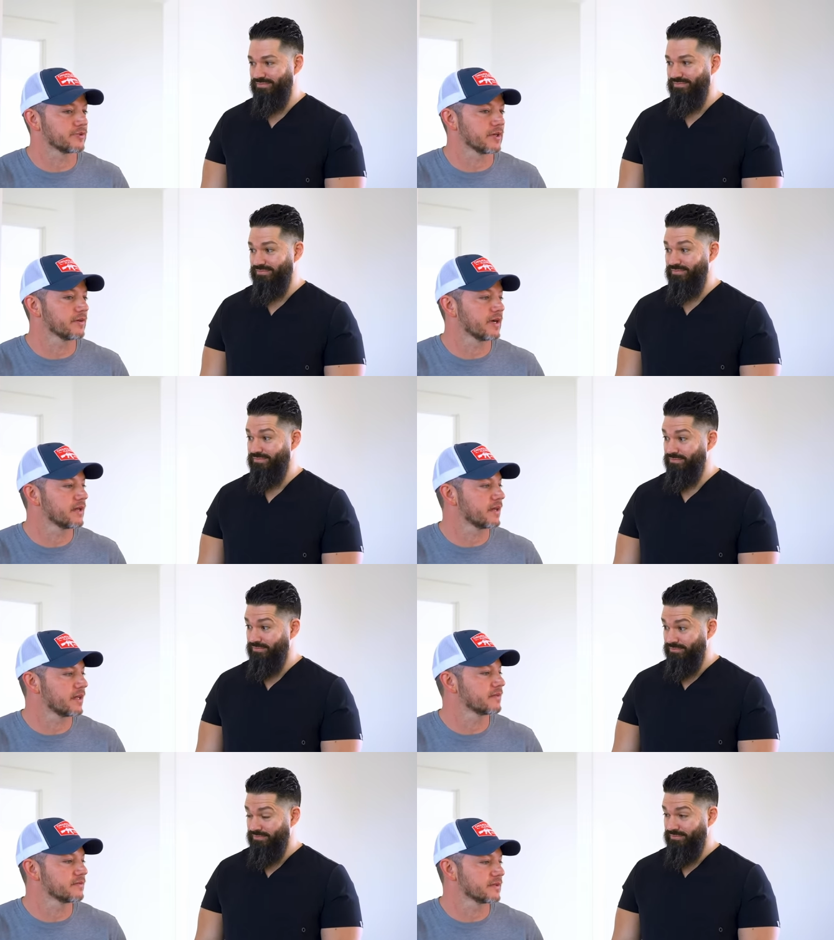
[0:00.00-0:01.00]
Speaker 1: trail run and
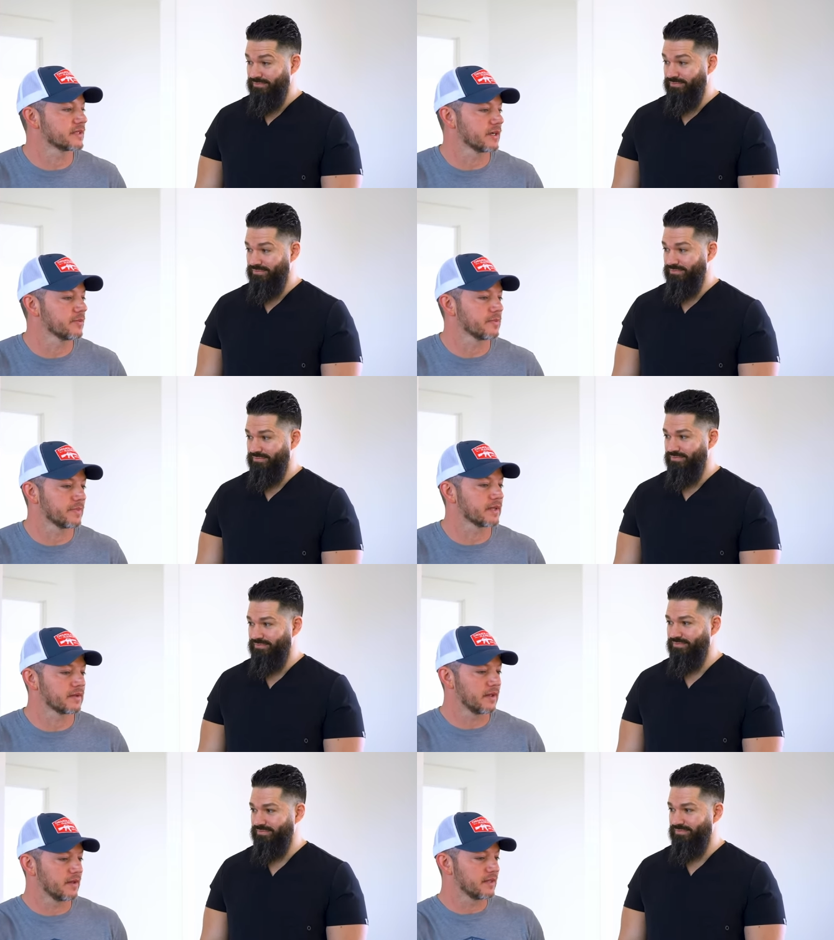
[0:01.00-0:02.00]
it was terrible,
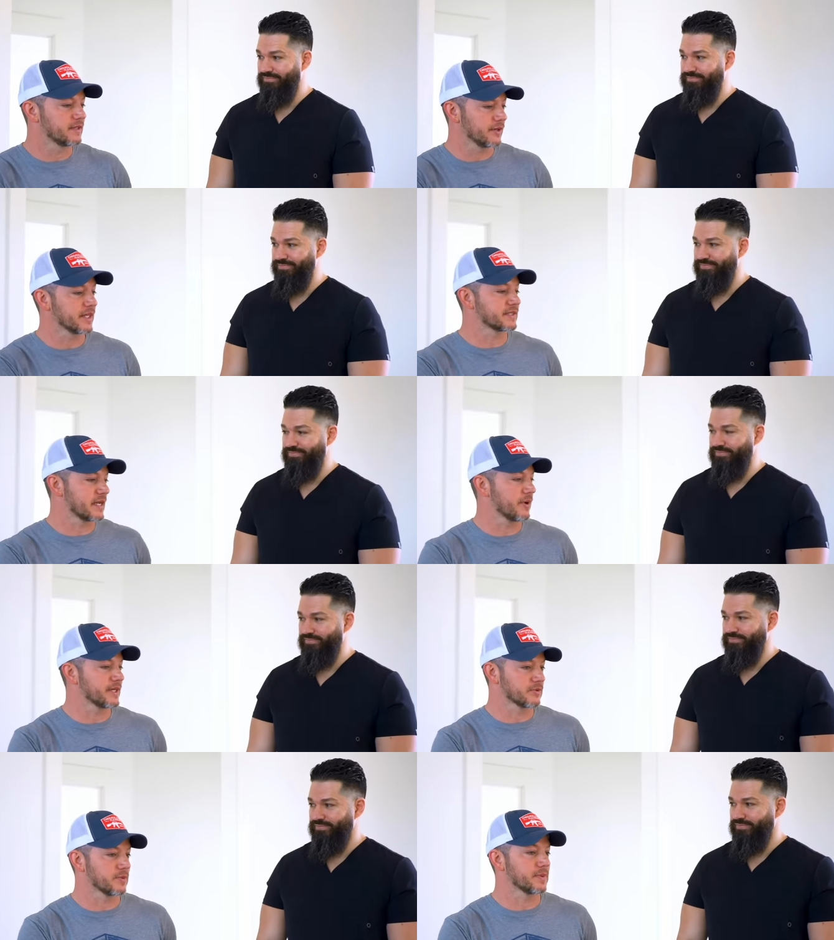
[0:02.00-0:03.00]
but during that same
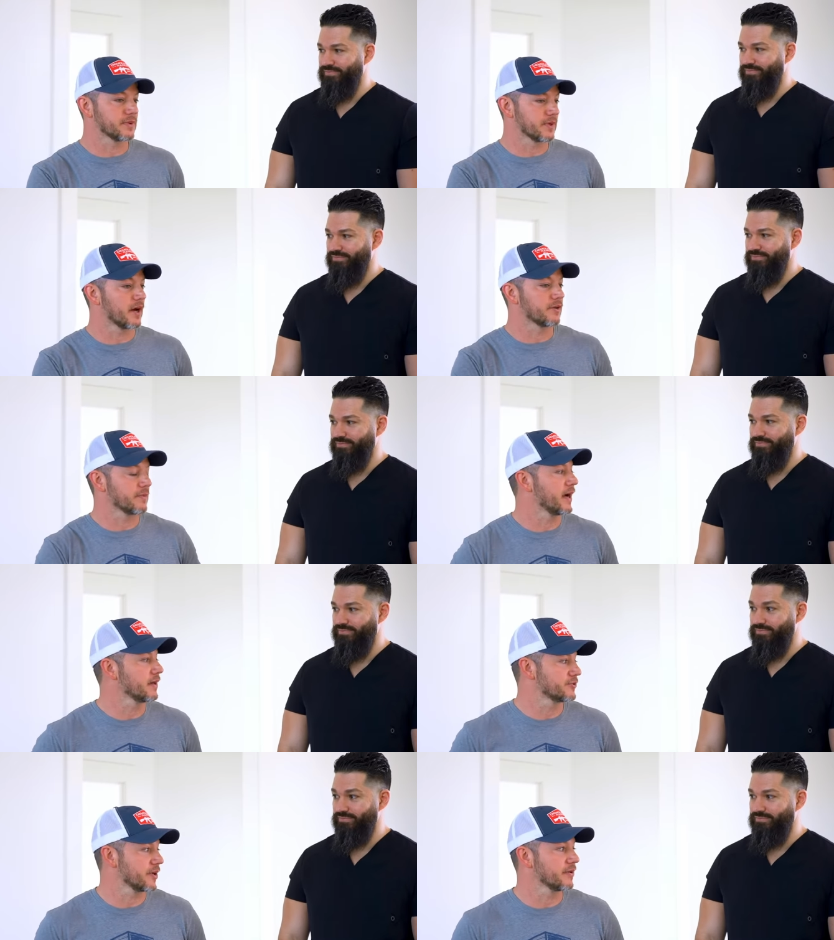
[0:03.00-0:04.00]
race there were people doing hundred
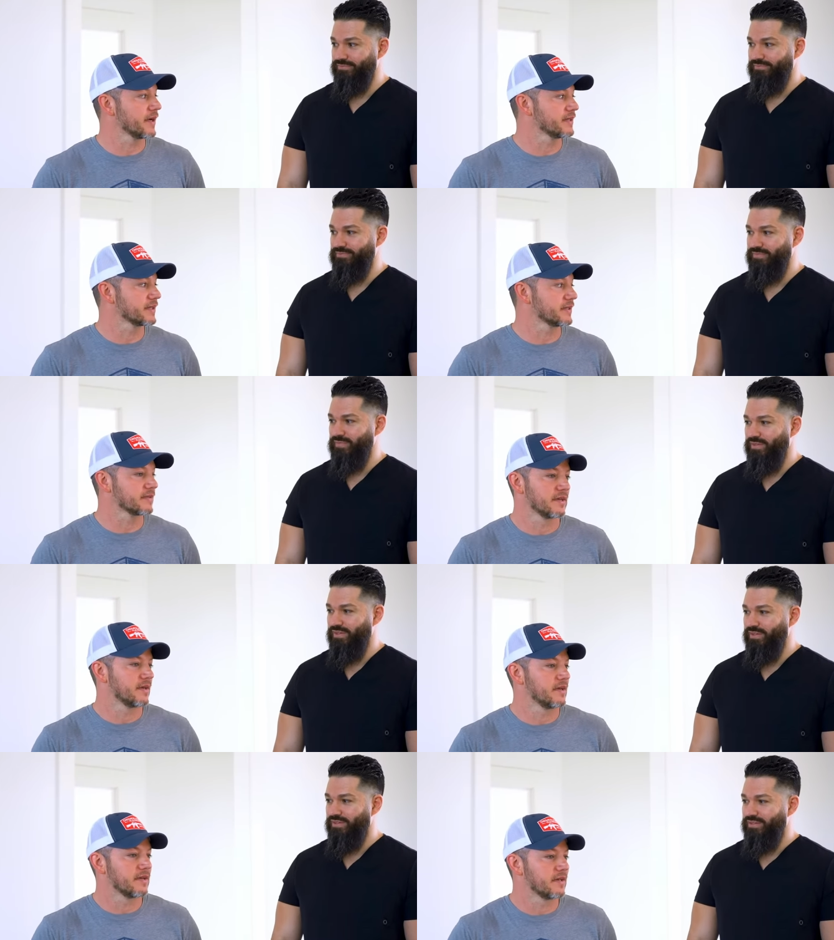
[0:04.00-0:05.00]
mile trail runs and
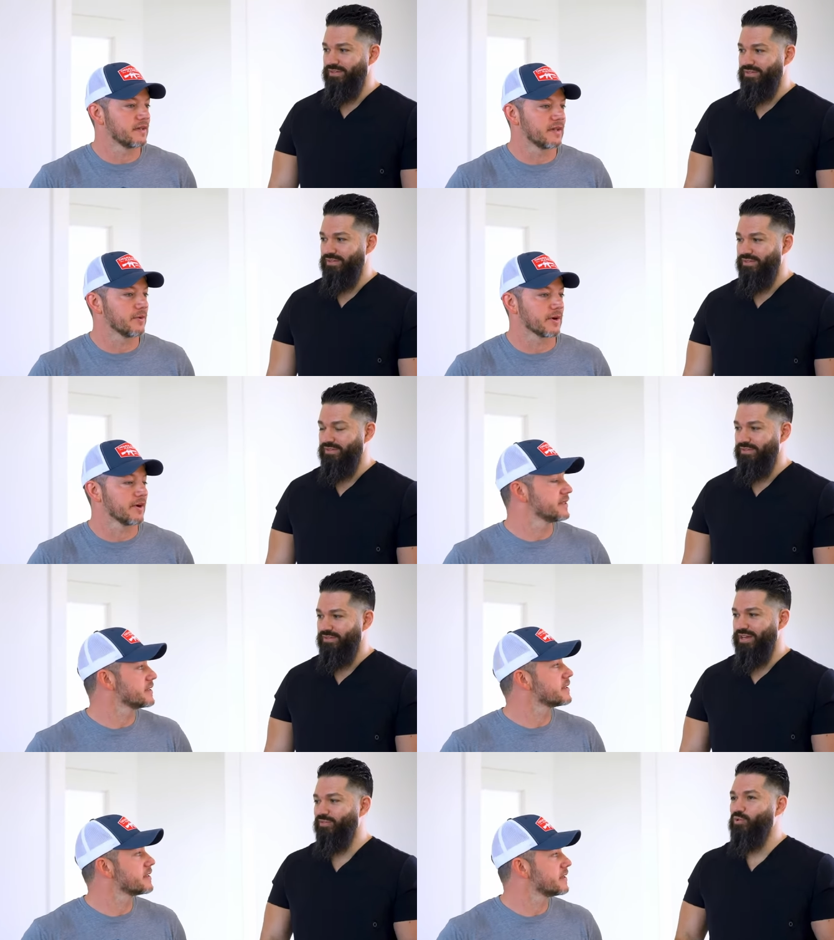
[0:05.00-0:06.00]
they were
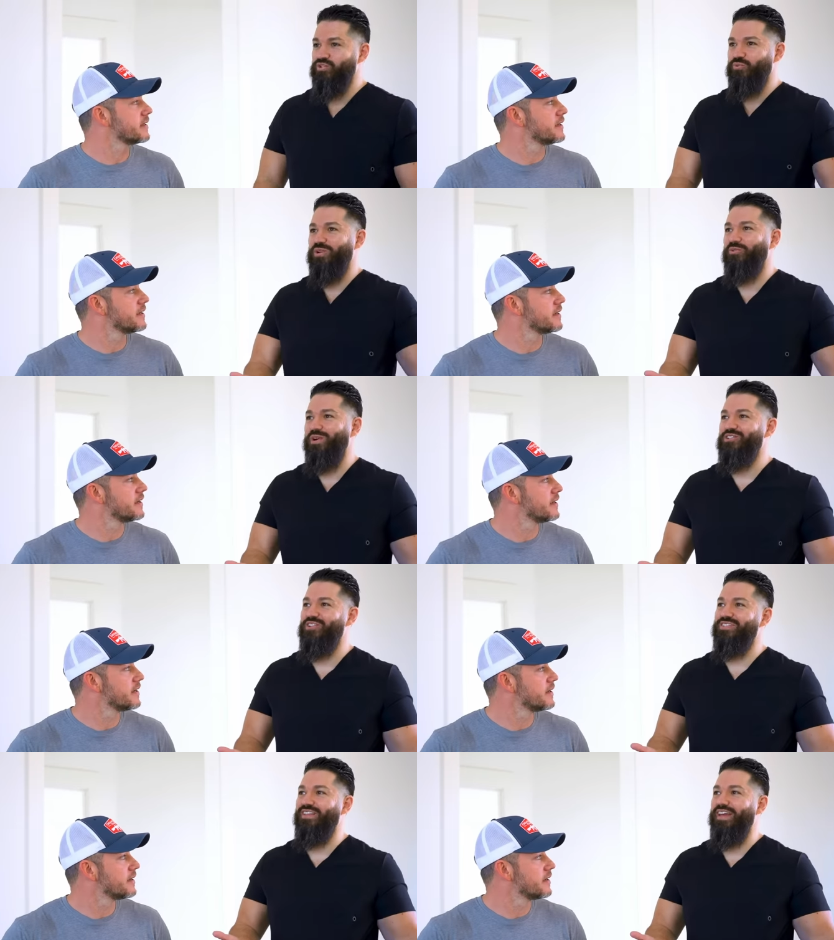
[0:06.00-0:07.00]
crazy.
Speaker 2: And of course the real
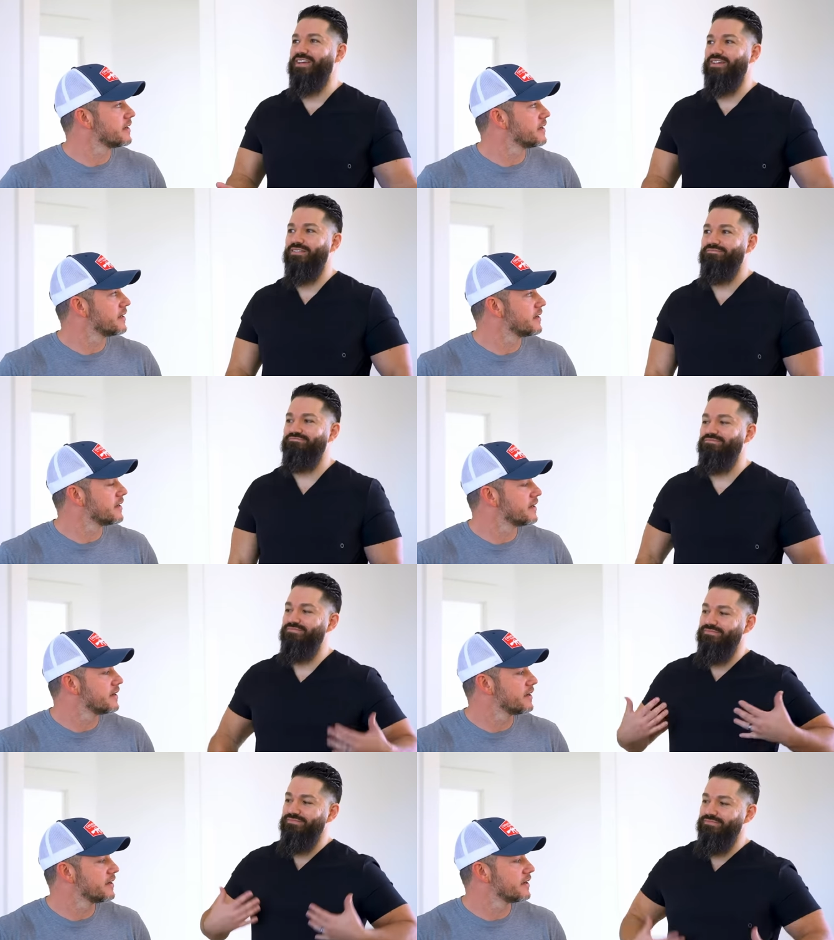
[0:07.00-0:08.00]
question is like,
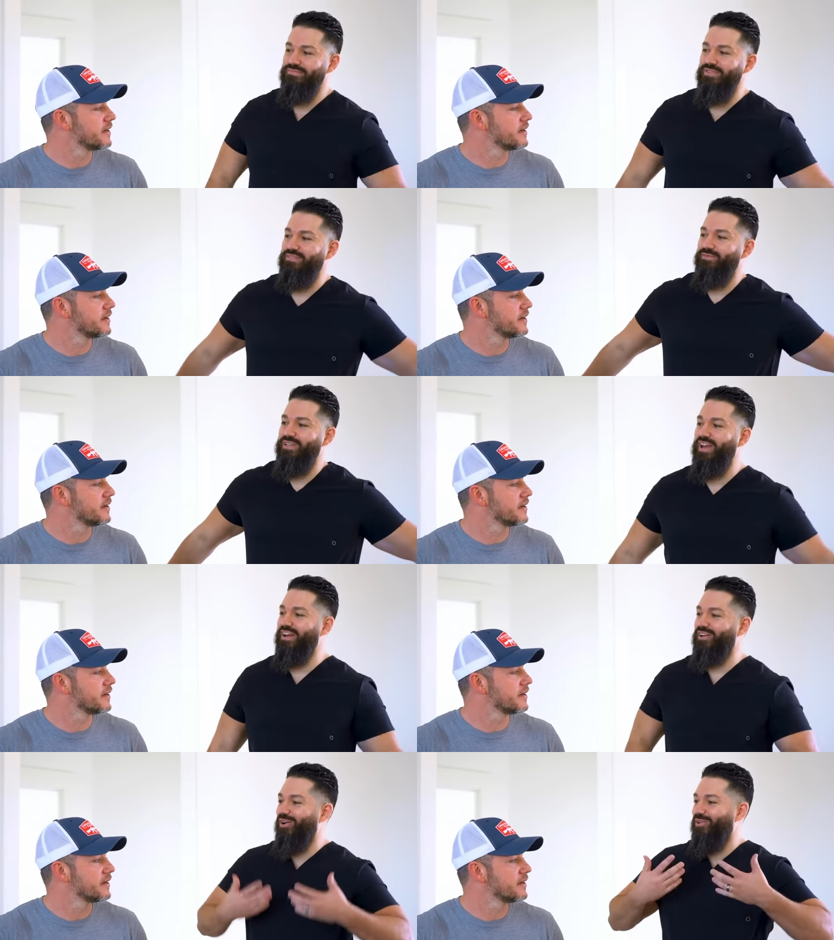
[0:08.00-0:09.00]
when you
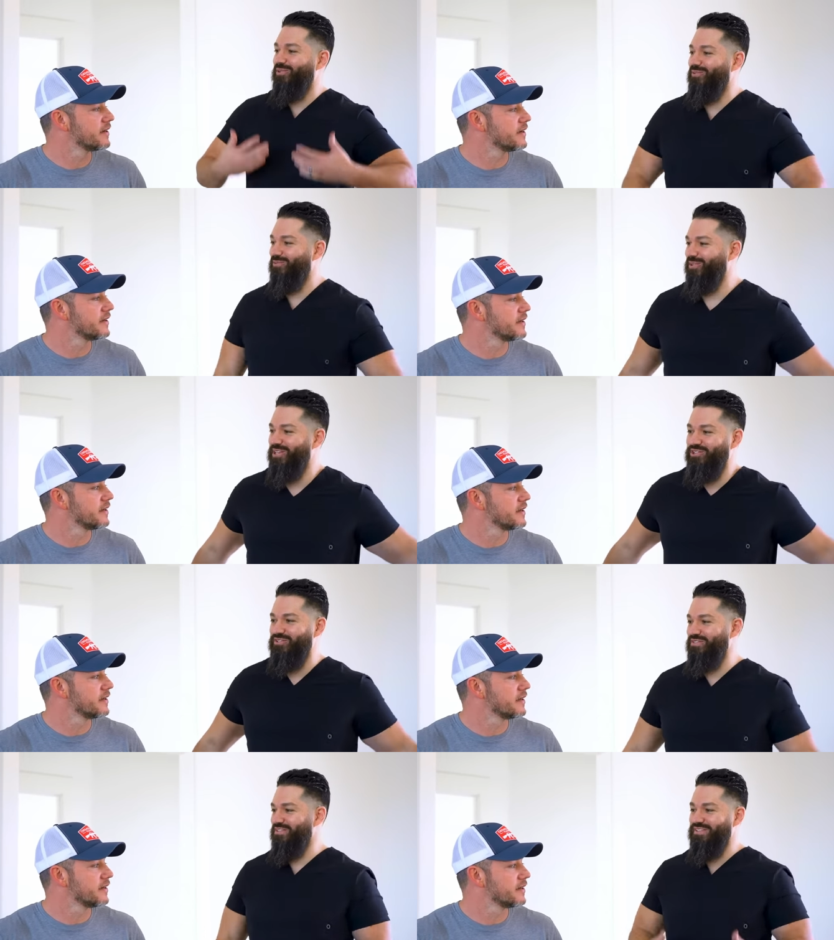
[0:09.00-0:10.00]
gotta go, are
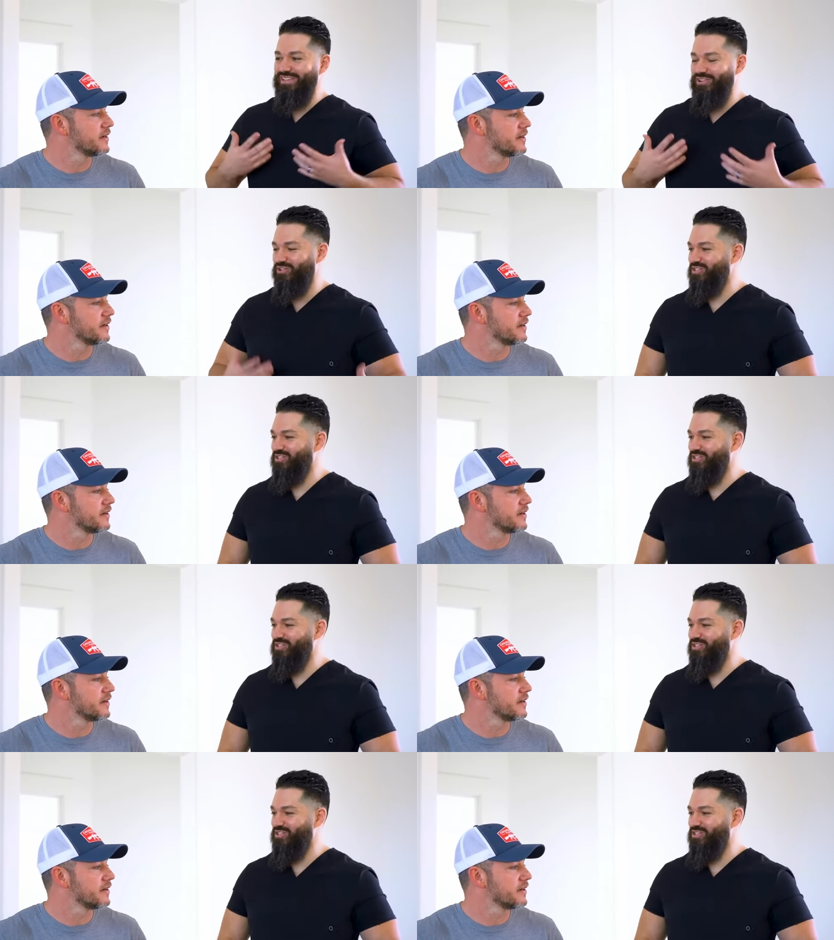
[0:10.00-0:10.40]
you, are you